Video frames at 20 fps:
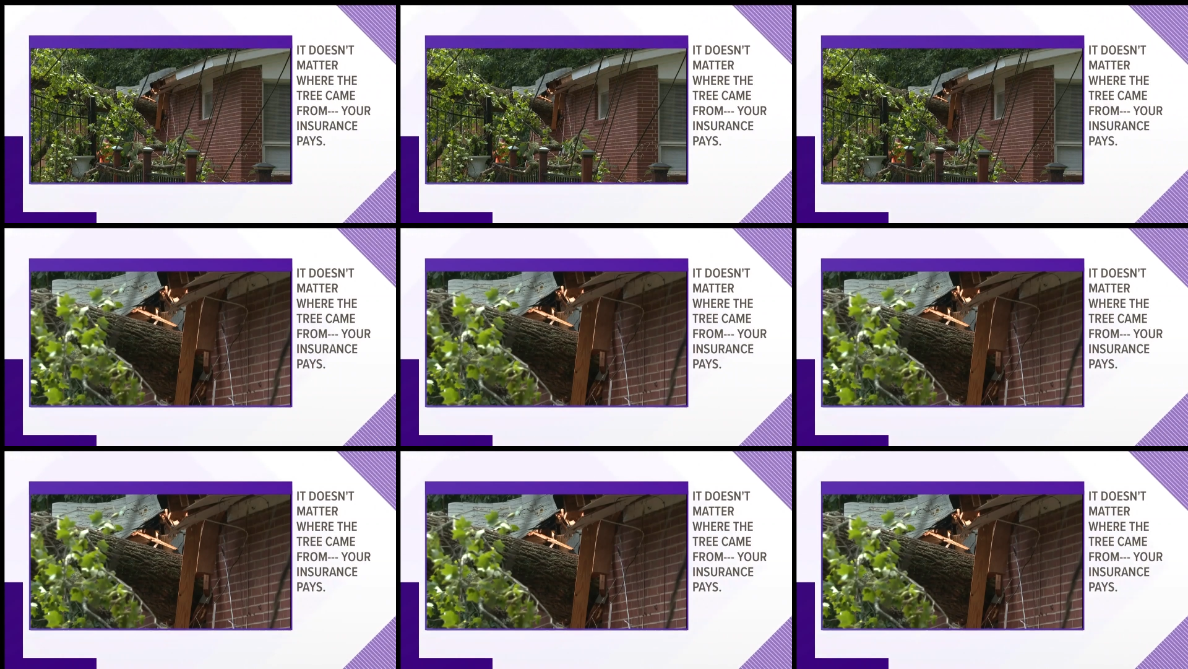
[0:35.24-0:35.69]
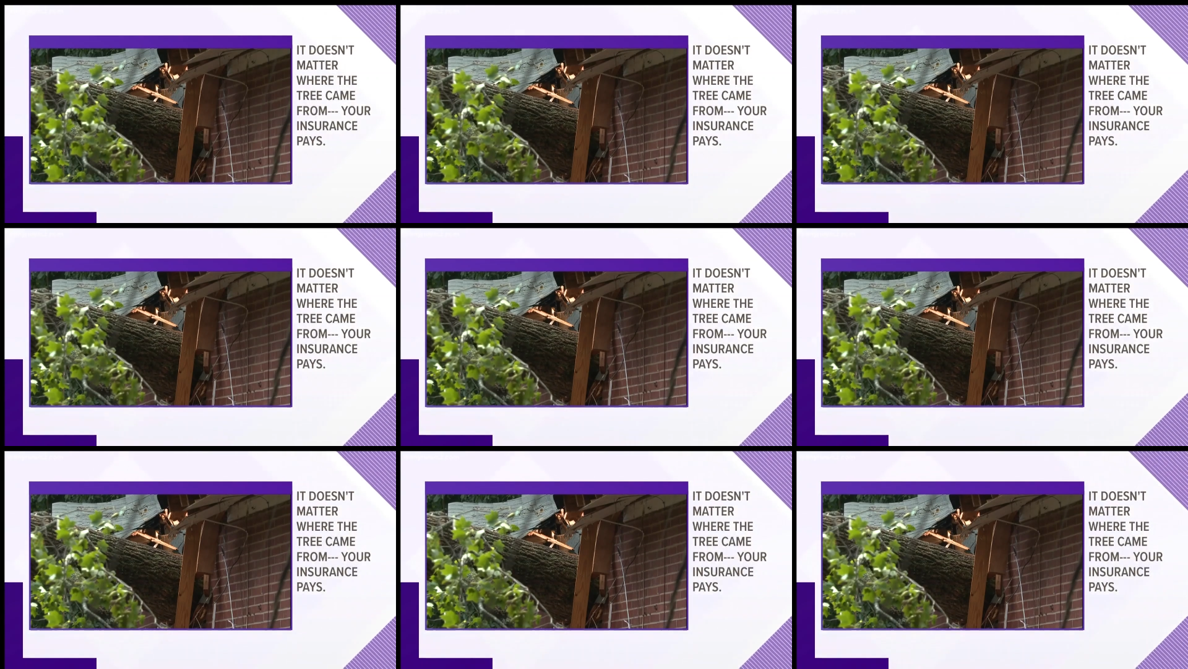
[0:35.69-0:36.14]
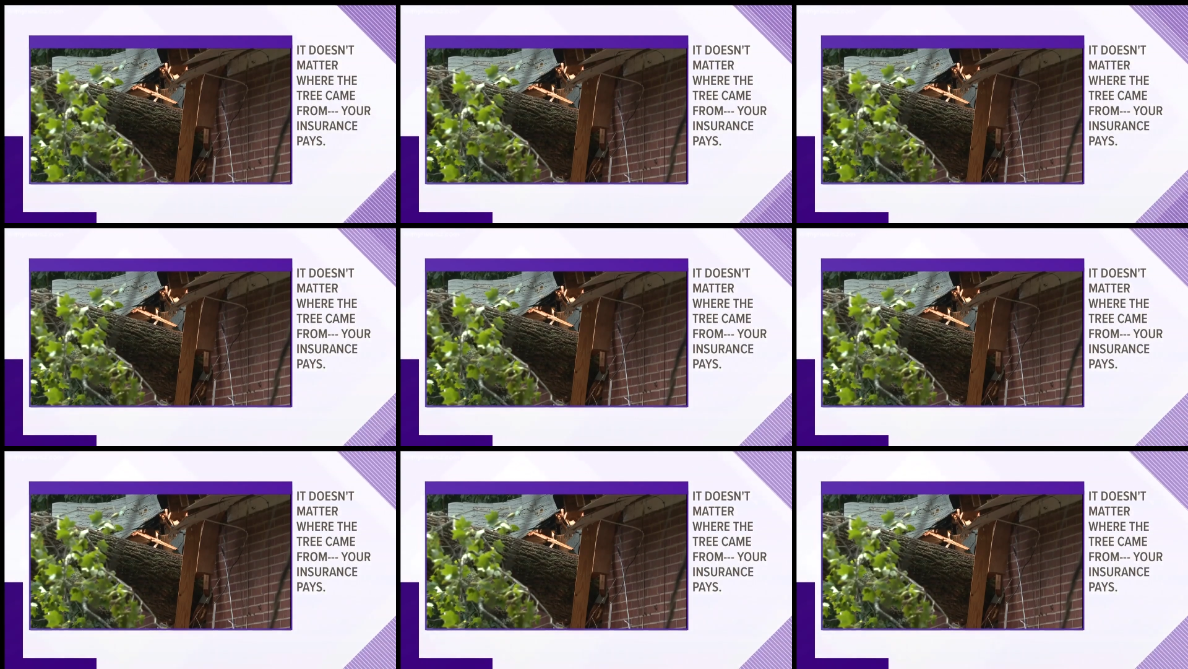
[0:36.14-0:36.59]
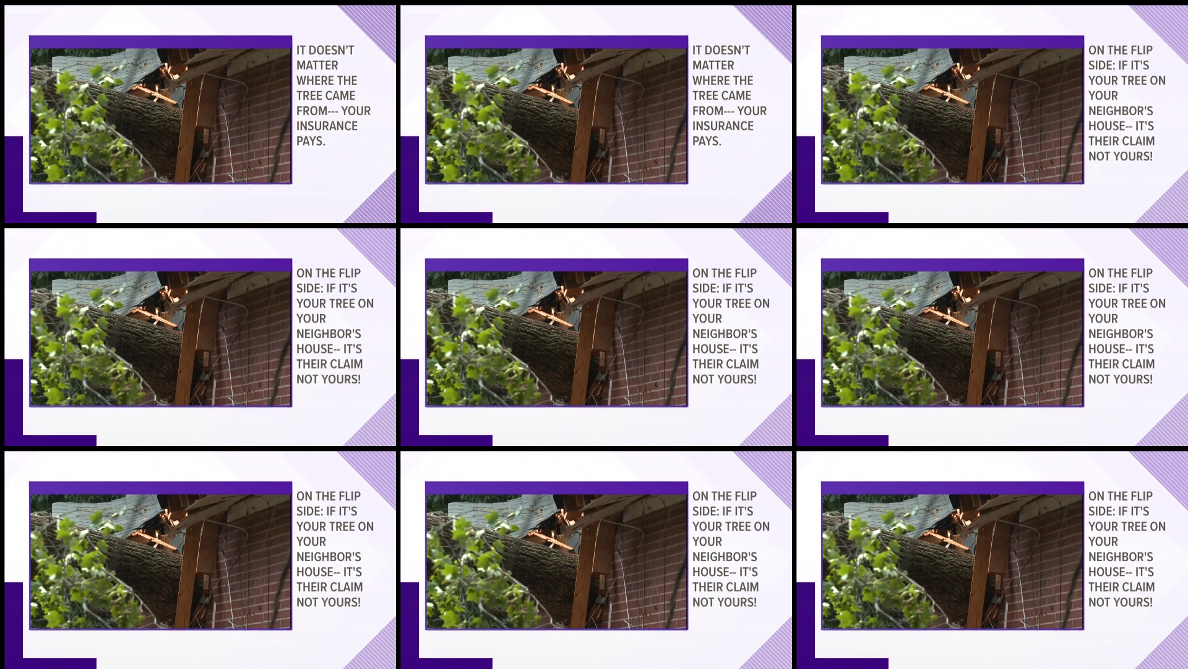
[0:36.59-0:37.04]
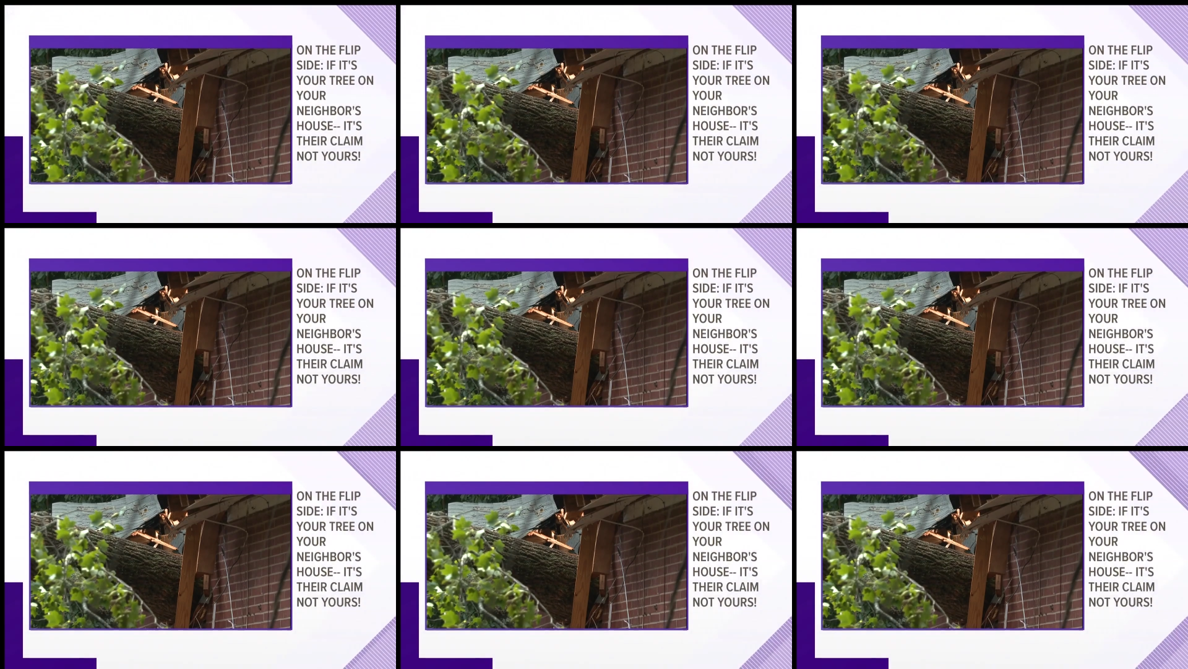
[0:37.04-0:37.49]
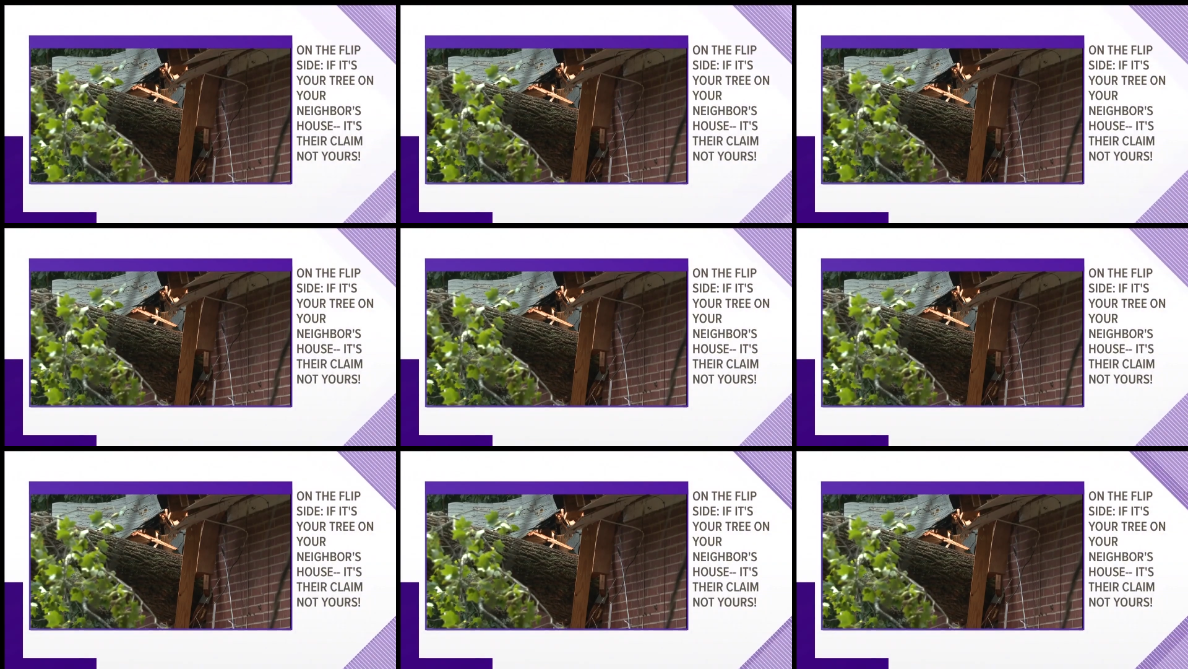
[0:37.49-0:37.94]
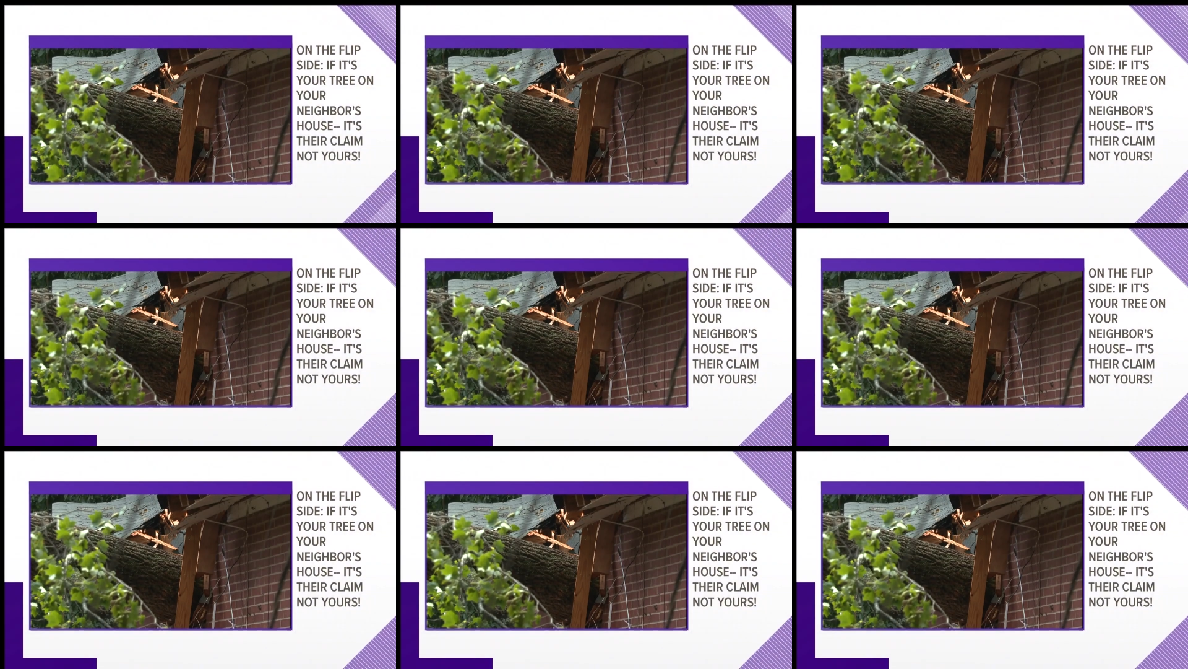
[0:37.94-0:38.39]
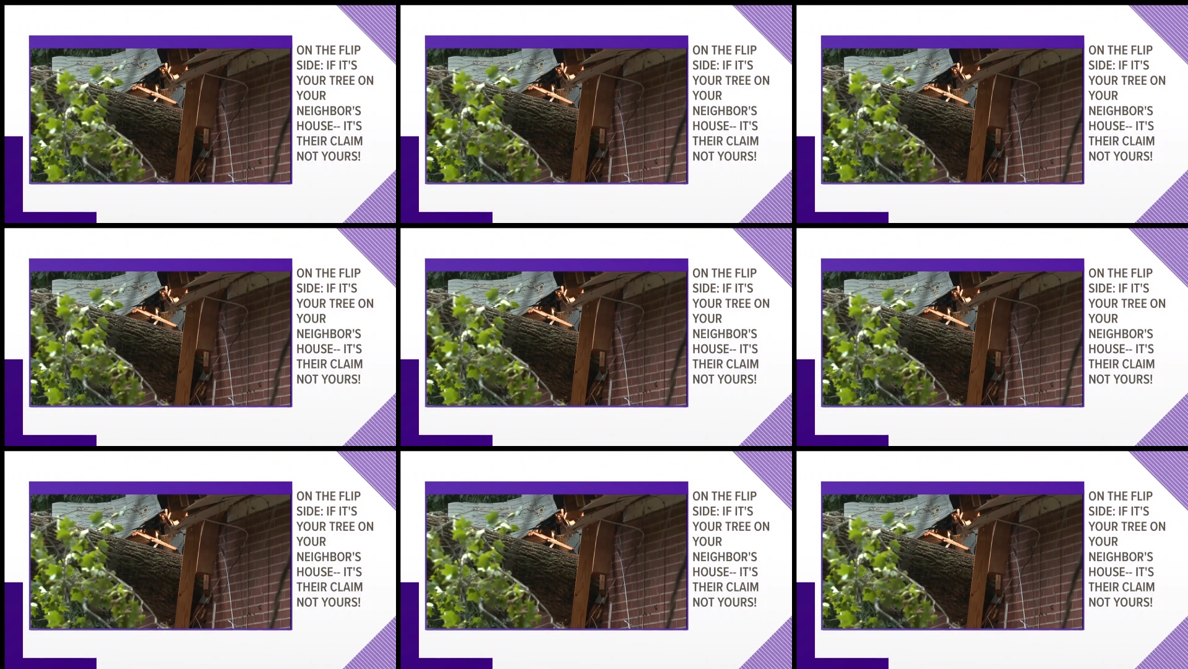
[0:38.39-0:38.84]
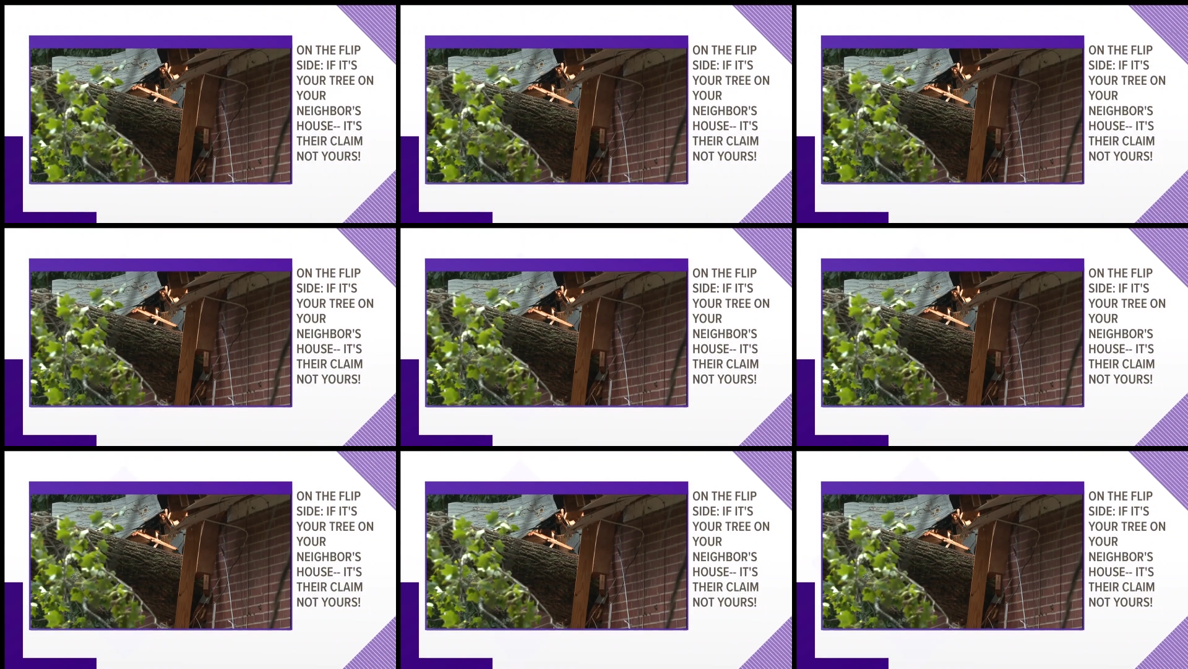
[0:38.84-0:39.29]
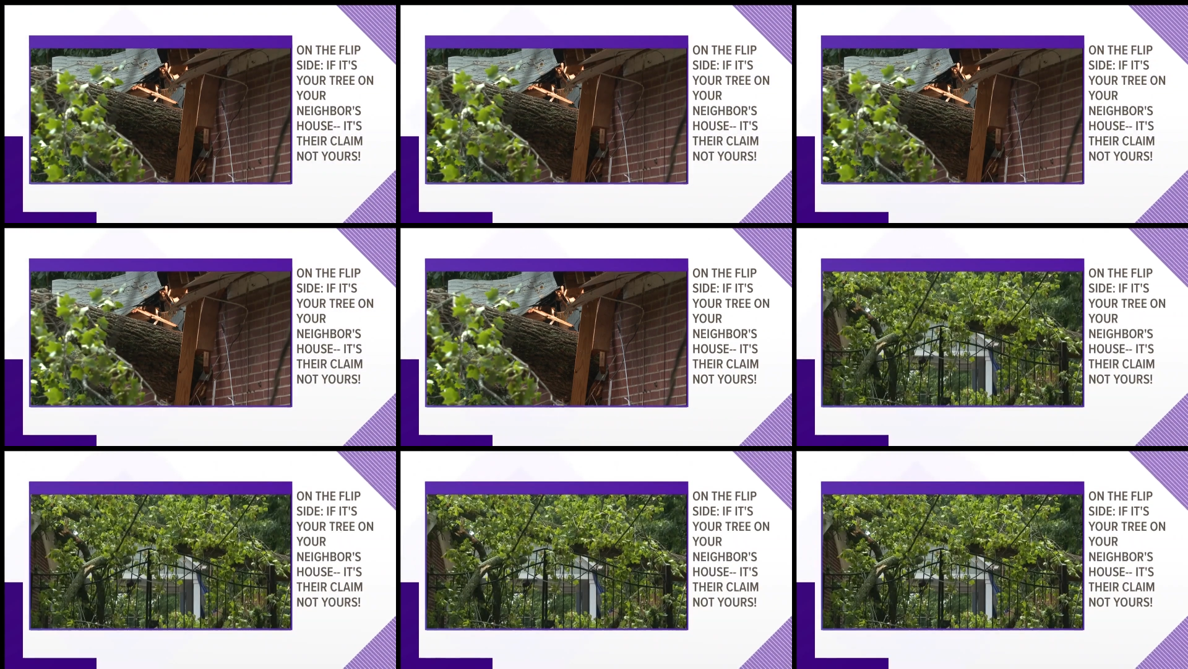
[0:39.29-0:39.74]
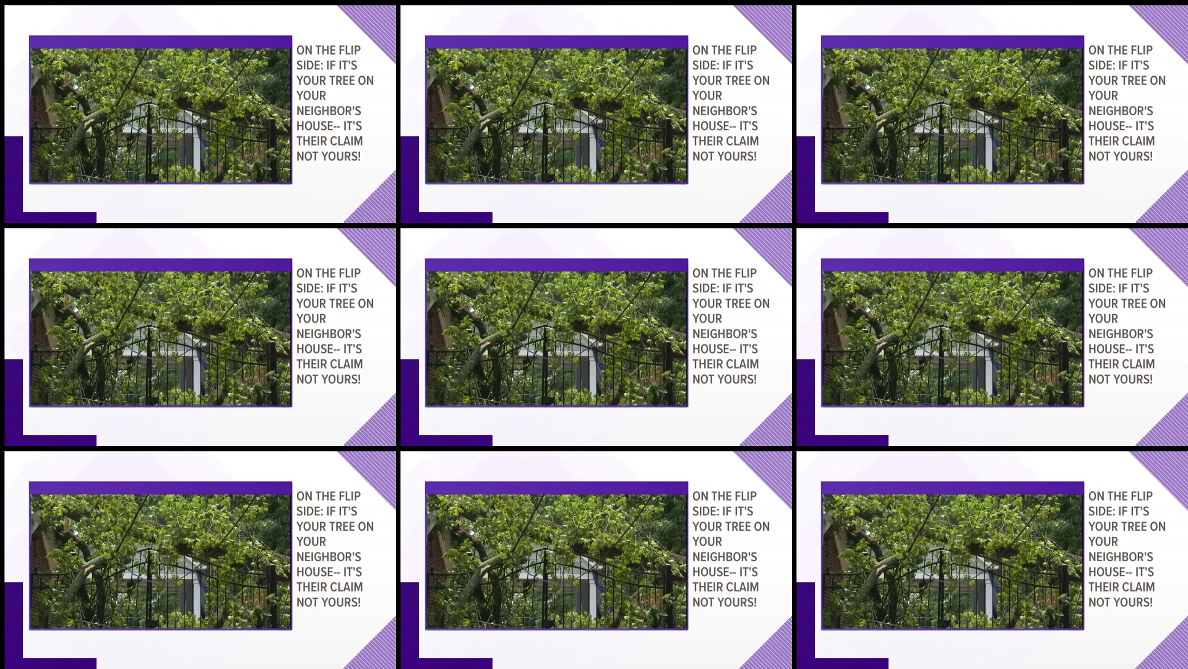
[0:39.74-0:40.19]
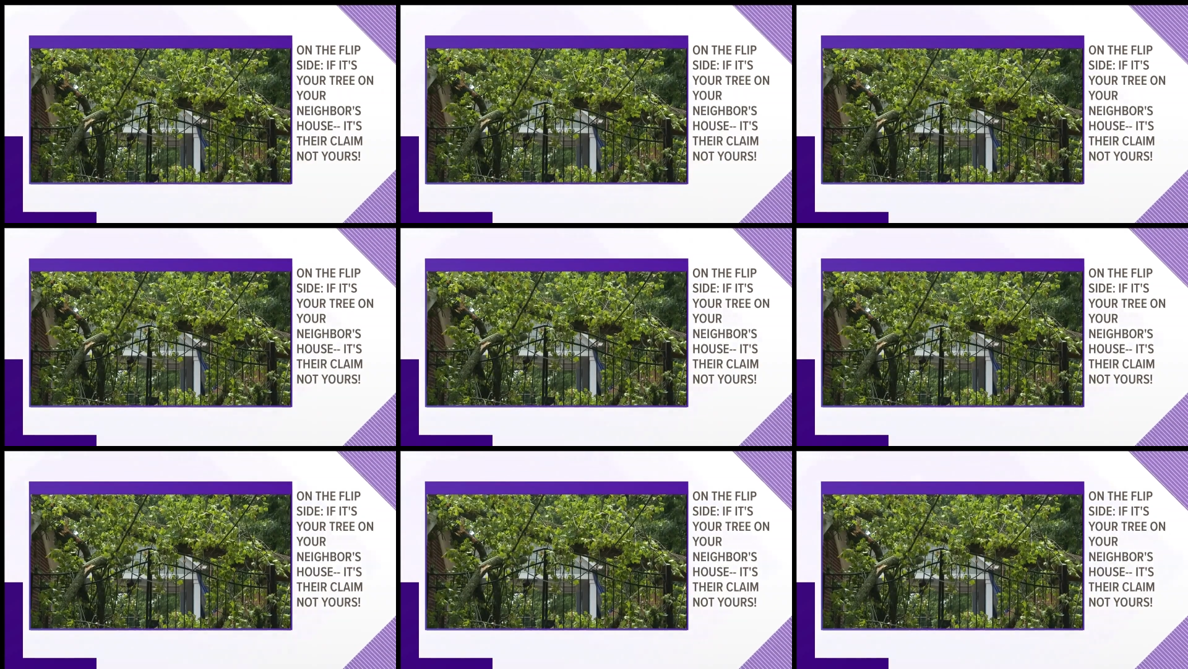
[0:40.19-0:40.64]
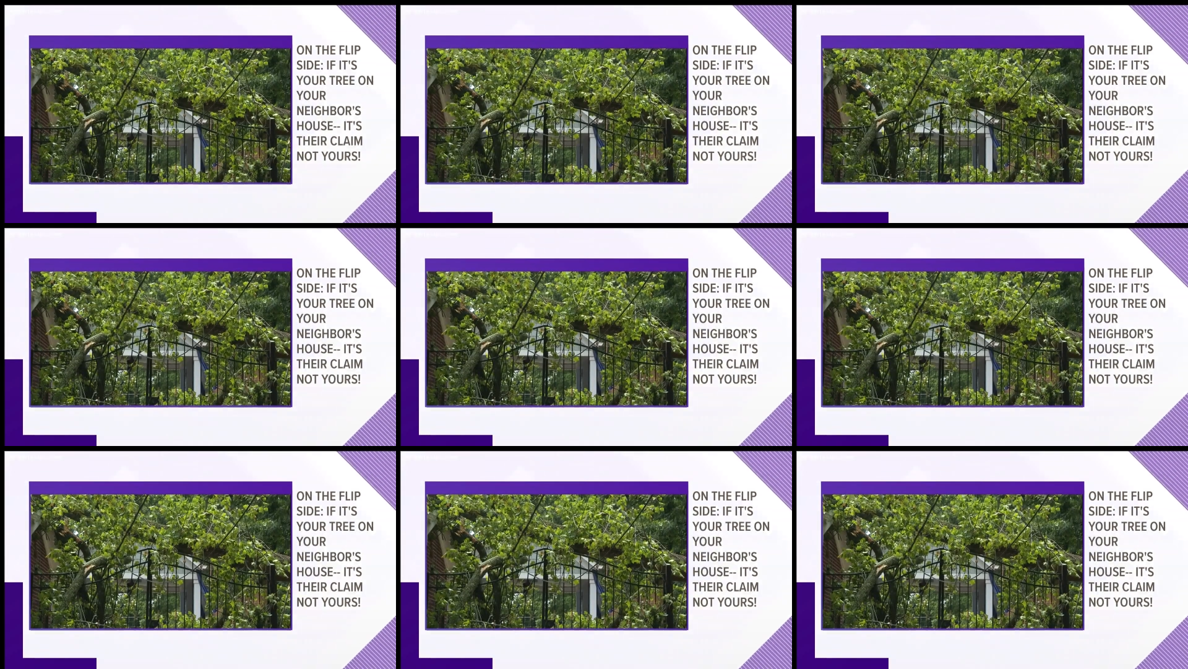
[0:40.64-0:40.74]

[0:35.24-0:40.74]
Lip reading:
Nobody's mouth can be seen.